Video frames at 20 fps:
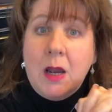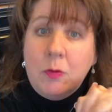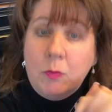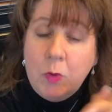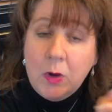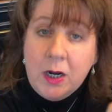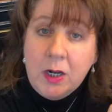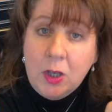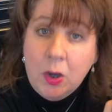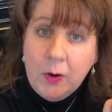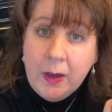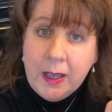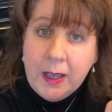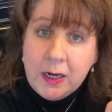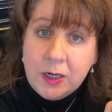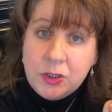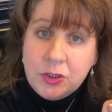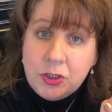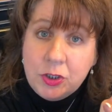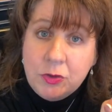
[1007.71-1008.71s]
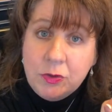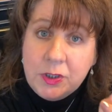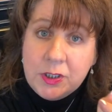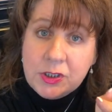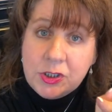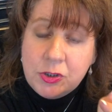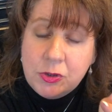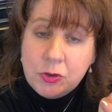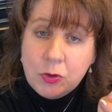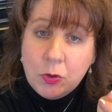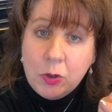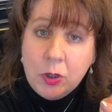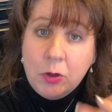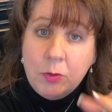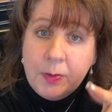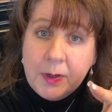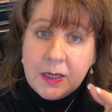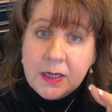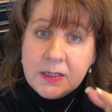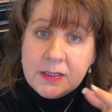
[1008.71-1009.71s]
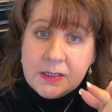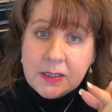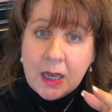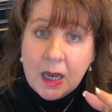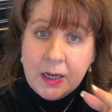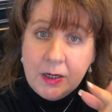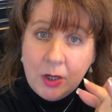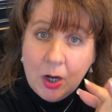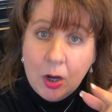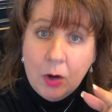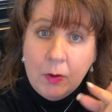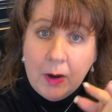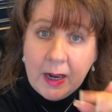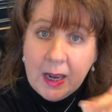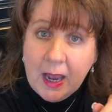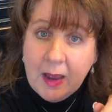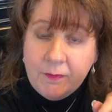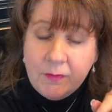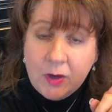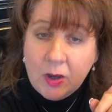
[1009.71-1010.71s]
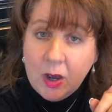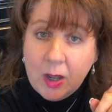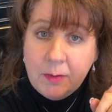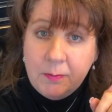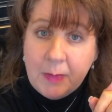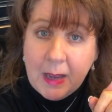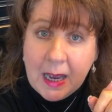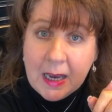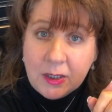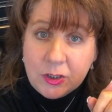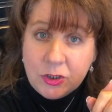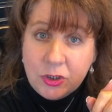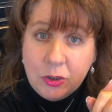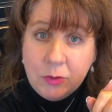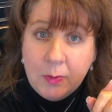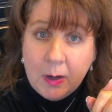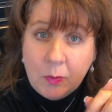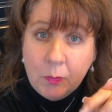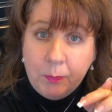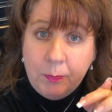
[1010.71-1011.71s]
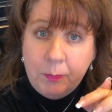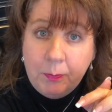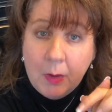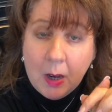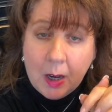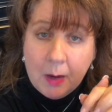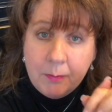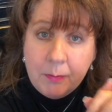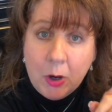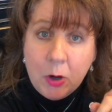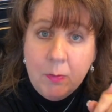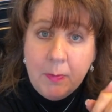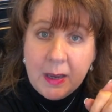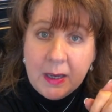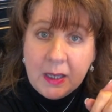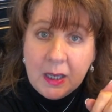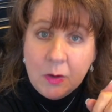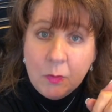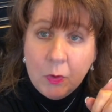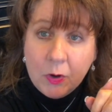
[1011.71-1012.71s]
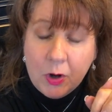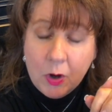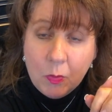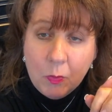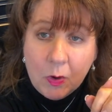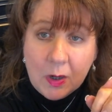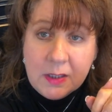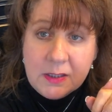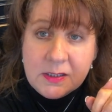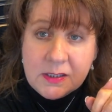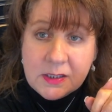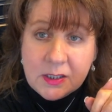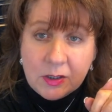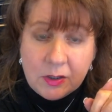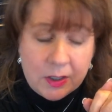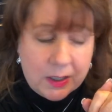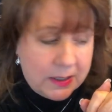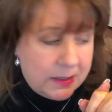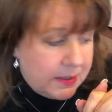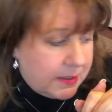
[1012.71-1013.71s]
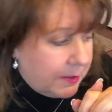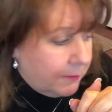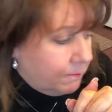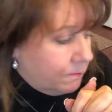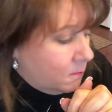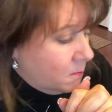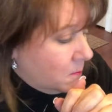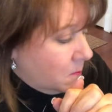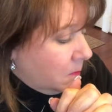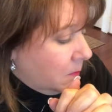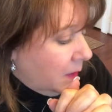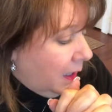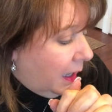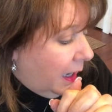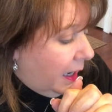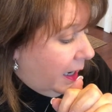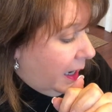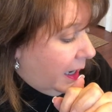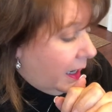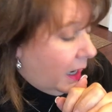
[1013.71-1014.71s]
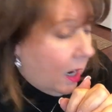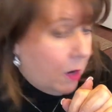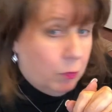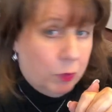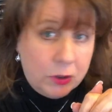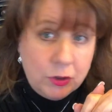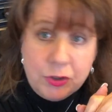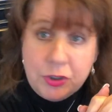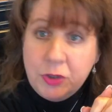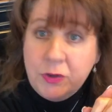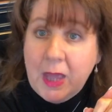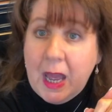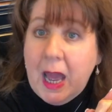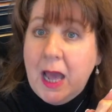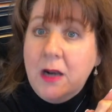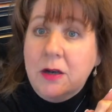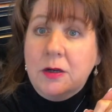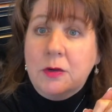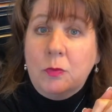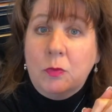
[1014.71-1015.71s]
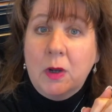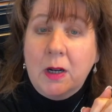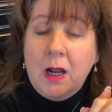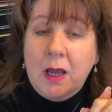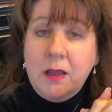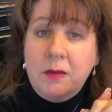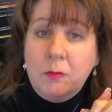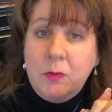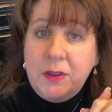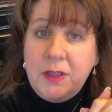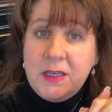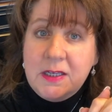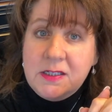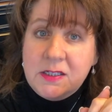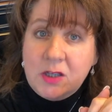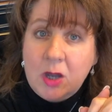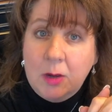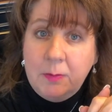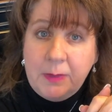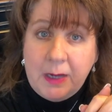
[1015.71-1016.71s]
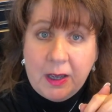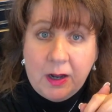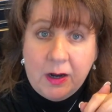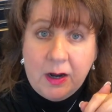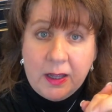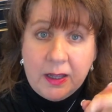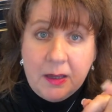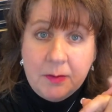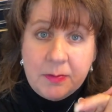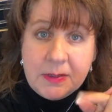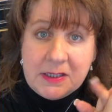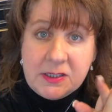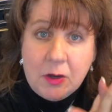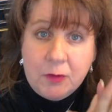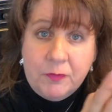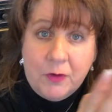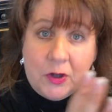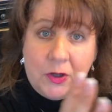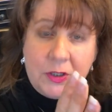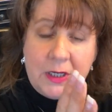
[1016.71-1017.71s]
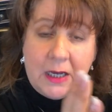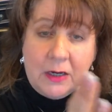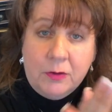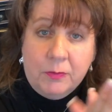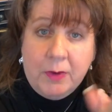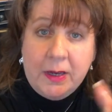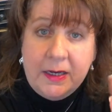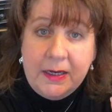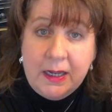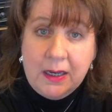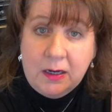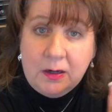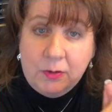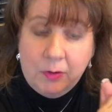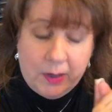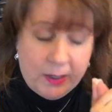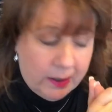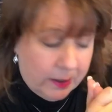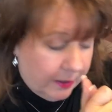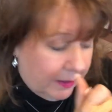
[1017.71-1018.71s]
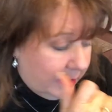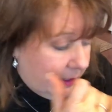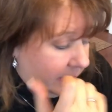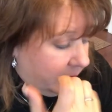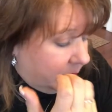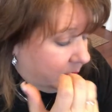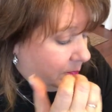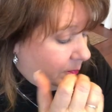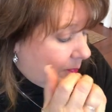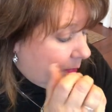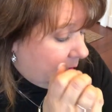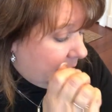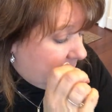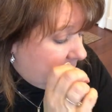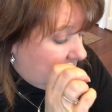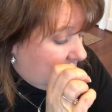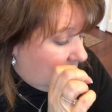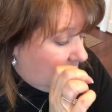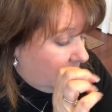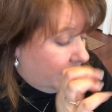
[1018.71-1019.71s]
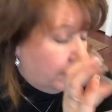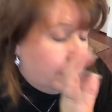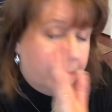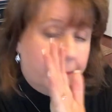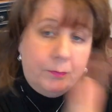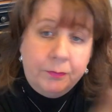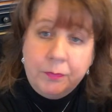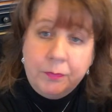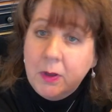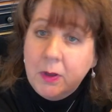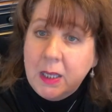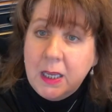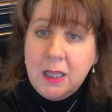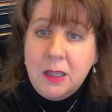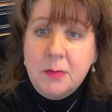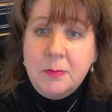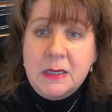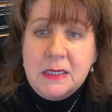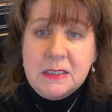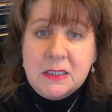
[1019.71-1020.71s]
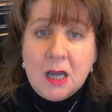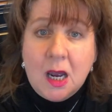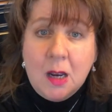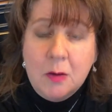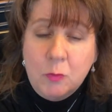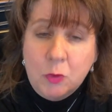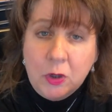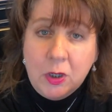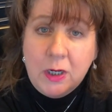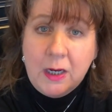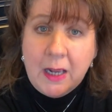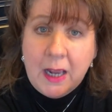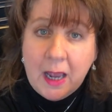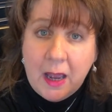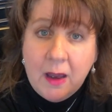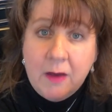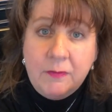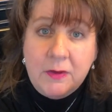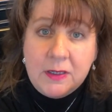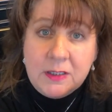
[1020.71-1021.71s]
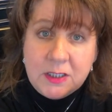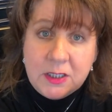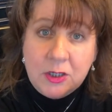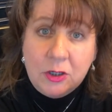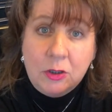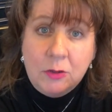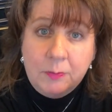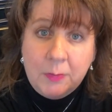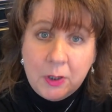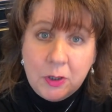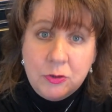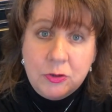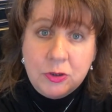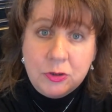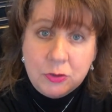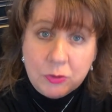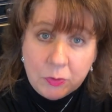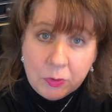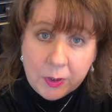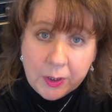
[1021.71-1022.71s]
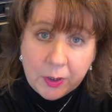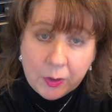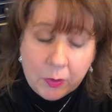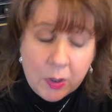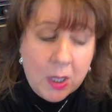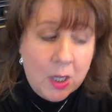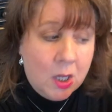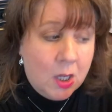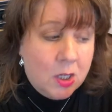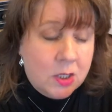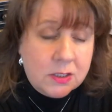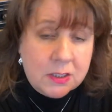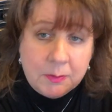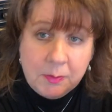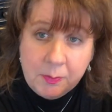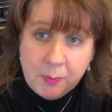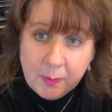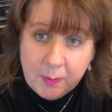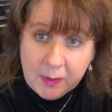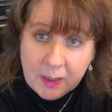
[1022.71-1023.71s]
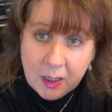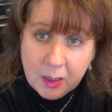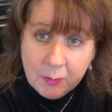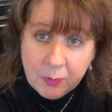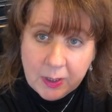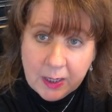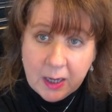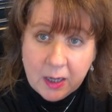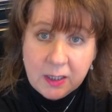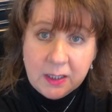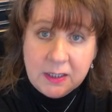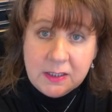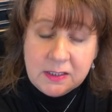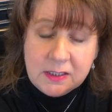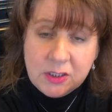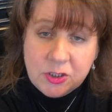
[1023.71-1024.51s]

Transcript: I wanna go ahead and do this tutorial because I know I haven't gotten back to my uh, bow making one oh one series. And I will do that when, I, when things calm down and I get myself all redecorated again. But um, in the meantime, we're gonna have a tiered bow tutorial. So let me put my camera down and get